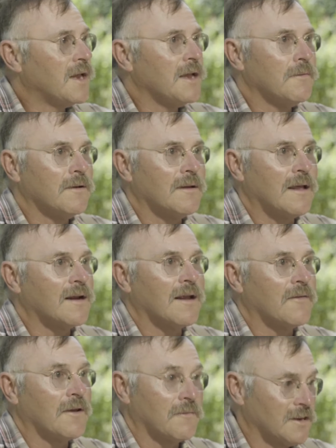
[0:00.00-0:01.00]
table, and
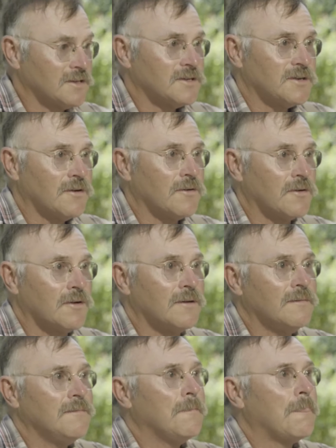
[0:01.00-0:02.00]
I thought, this is no
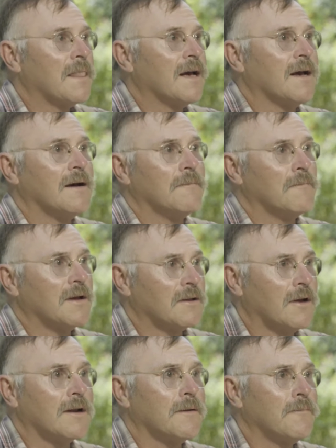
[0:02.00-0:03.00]
good. I
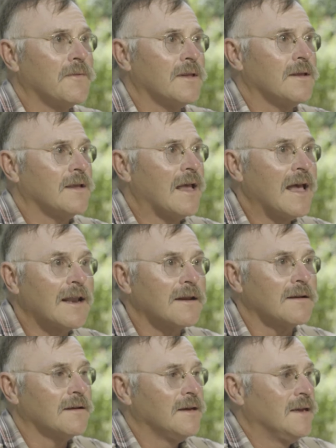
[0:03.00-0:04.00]
got up in the
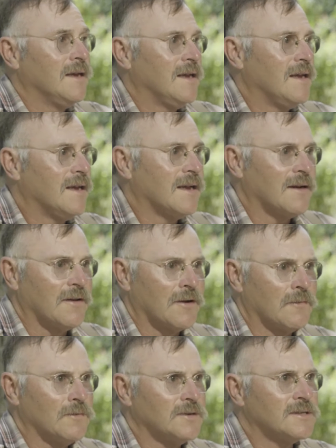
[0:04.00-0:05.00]
attic, and
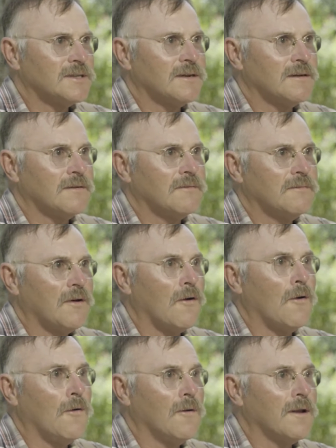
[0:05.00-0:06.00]
there was a
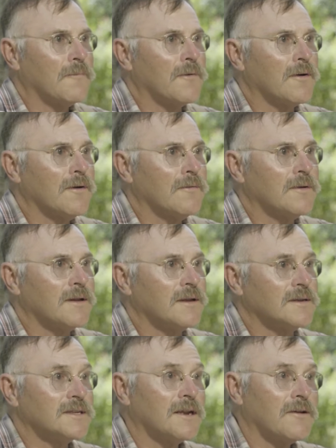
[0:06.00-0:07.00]
hole up there. When you
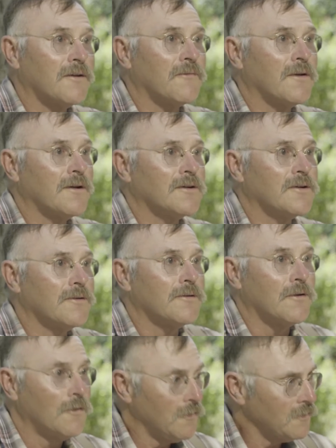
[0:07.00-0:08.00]
could stick your finger to
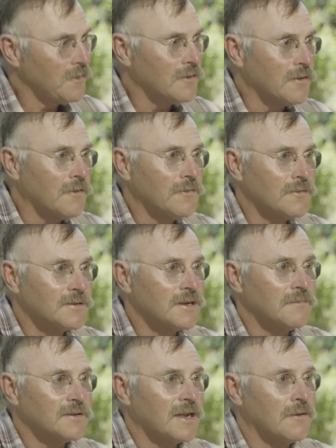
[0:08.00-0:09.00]
the hole, you know
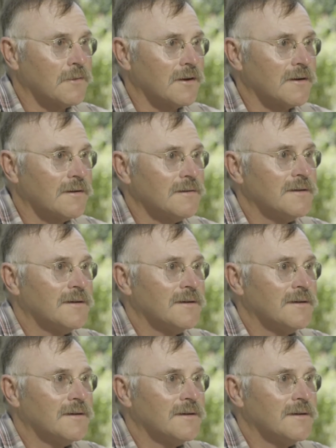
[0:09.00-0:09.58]
something's haywire.